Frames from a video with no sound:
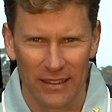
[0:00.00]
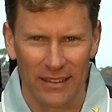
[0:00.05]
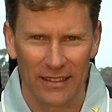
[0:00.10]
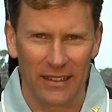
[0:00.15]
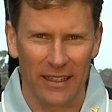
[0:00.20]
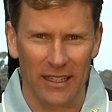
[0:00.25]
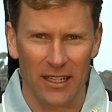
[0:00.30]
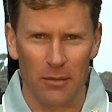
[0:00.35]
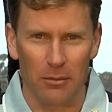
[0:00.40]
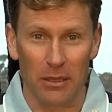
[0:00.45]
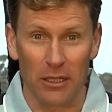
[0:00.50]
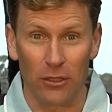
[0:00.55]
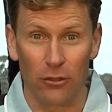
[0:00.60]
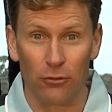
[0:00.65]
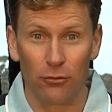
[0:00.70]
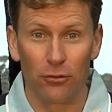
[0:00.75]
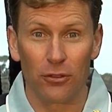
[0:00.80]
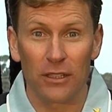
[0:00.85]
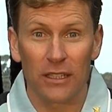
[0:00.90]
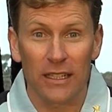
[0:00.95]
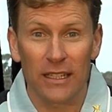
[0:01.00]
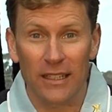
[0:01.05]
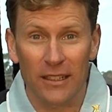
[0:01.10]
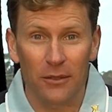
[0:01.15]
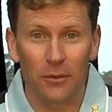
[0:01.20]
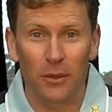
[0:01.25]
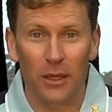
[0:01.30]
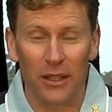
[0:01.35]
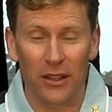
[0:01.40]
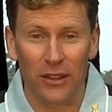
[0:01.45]
They can be
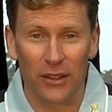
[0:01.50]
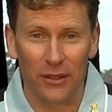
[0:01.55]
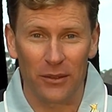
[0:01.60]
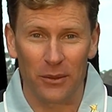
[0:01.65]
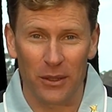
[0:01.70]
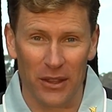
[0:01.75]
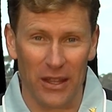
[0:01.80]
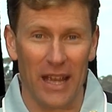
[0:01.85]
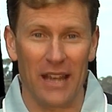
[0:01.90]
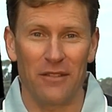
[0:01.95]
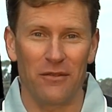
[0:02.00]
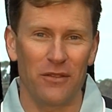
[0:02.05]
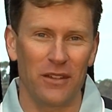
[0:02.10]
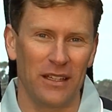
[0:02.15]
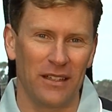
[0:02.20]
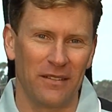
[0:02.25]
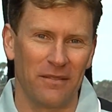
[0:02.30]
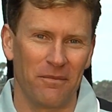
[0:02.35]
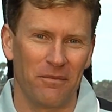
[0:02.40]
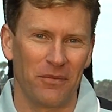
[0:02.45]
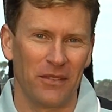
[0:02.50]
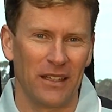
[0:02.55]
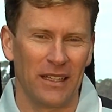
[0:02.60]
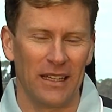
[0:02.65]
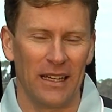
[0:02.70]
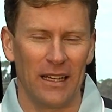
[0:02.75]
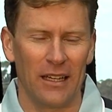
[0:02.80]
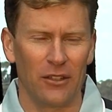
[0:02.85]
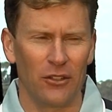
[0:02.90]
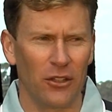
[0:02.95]
green with envy,
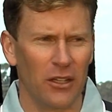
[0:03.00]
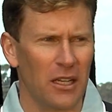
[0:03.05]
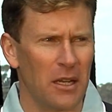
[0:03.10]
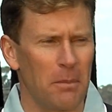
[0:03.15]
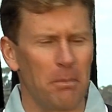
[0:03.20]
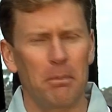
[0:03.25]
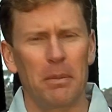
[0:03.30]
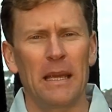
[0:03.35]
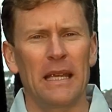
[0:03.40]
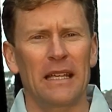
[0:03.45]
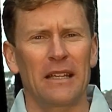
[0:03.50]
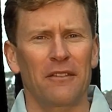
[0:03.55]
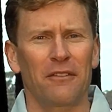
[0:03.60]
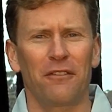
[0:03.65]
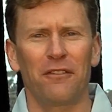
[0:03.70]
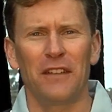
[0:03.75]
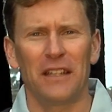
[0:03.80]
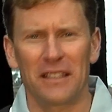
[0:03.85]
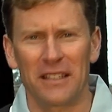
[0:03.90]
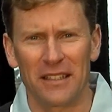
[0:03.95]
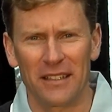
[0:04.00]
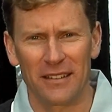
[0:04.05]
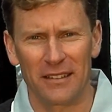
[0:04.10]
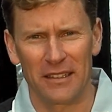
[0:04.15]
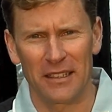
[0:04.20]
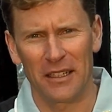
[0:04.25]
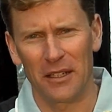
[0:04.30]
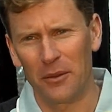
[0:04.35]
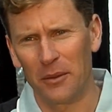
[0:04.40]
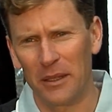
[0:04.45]
not in a pink fit. I
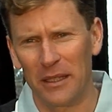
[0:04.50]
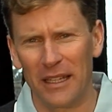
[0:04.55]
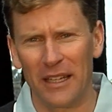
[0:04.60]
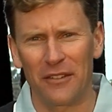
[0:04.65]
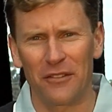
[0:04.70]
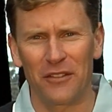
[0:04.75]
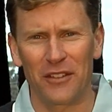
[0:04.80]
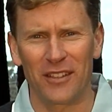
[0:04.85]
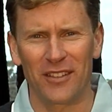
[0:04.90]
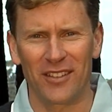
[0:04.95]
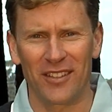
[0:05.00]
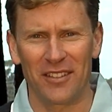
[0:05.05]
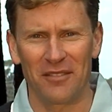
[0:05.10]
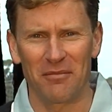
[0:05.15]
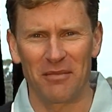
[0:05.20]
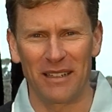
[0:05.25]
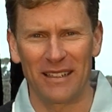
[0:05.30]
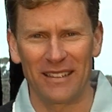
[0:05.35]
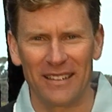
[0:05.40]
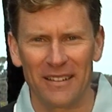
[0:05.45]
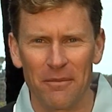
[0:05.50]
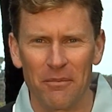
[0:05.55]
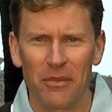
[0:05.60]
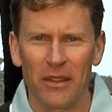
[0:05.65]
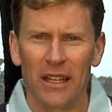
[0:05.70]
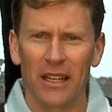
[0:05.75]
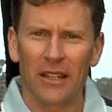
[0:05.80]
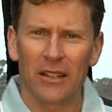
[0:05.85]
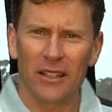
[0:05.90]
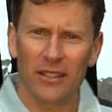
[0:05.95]
don't know where that fits in, but
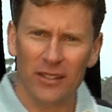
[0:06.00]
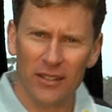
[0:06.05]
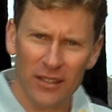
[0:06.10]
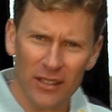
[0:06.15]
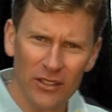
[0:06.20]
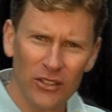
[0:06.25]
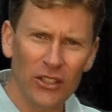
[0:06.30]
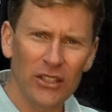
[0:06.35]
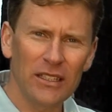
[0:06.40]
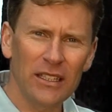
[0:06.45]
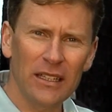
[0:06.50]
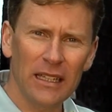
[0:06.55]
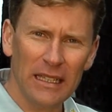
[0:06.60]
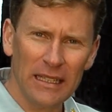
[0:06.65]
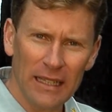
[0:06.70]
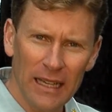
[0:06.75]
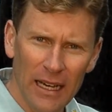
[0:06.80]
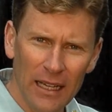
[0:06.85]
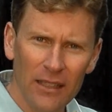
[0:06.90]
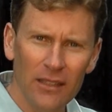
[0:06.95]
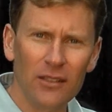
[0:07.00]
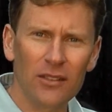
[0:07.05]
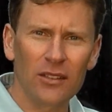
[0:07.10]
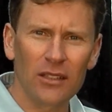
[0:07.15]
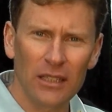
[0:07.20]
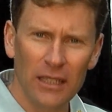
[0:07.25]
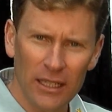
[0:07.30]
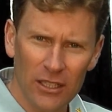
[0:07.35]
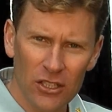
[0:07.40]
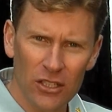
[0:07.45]
this idea that colours
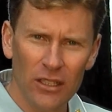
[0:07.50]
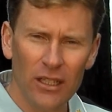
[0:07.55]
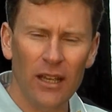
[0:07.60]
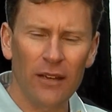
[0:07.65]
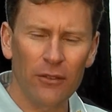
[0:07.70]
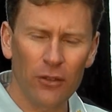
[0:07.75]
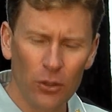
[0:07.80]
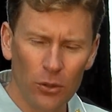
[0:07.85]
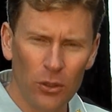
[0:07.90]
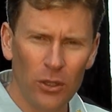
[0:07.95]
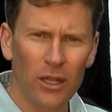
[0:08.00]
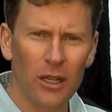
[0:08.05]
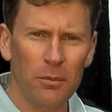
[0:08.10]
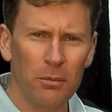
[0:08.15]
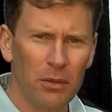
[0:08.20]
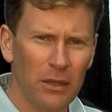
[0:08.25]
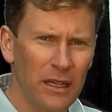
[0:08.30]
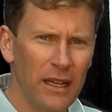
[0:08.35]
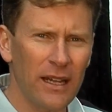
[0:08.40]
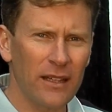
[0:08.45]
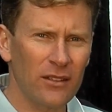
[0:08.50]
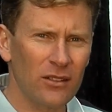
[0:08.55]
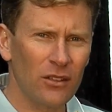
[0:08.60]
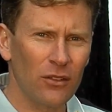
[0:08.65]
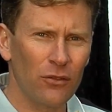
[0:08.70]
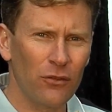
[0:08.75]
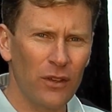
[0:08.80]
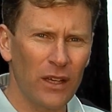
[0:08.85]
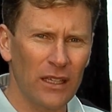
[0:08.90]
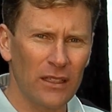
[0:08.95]
can actually have quite a pronounced
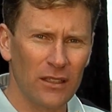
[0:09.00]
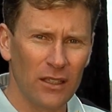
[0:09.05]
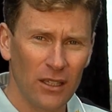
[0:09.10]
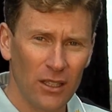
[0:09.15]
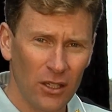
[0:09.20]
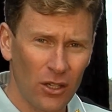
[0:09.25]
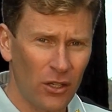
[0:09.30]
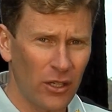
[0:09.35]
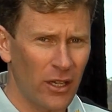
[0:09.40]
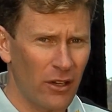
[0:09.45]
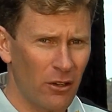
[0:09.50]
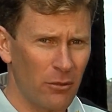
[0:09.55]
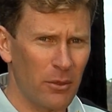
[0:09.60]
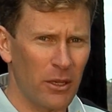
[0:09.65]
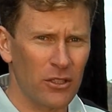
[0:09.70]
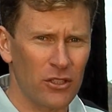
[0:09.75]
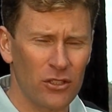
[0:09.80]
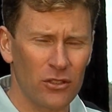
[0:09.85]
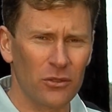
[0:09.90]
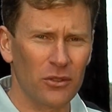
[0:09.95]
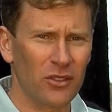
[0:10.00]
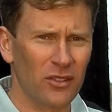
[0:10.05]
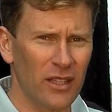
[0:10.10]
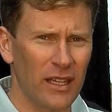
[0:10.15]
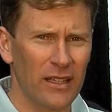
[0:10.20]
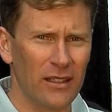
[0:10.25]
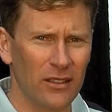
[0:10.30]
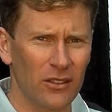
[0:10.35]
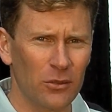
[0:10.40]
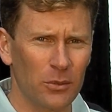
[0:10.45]
effect on our emotional
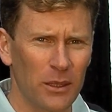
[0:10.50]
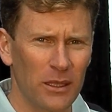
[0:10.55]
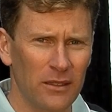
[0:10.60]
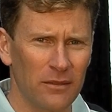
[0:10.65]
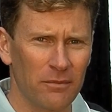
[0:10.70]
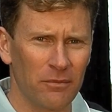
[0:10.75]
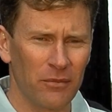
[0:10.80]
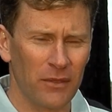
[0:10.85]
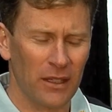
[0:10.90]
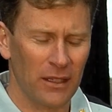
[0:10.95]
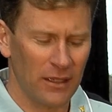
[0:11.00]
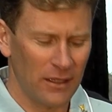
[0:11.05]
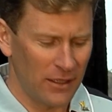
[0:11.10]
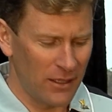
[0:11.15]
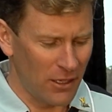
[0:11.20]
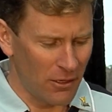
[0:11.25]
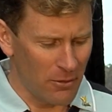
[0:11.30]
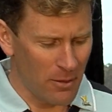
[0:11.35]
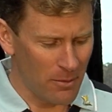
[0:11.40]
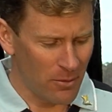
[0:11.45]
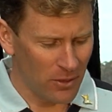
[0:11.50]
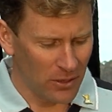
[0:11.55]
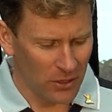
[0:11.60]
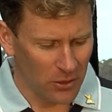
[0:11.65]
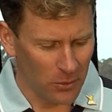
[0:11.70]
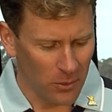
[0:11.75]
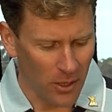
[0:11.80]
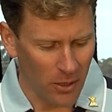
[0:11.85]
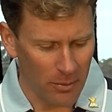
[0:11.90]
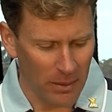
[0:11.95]
state as well. I remember a
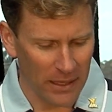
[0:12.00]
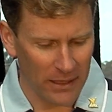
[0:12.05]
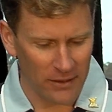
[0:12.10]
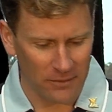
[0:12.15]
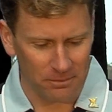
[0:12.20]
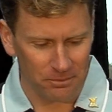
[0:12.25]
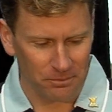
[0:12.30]
little while back,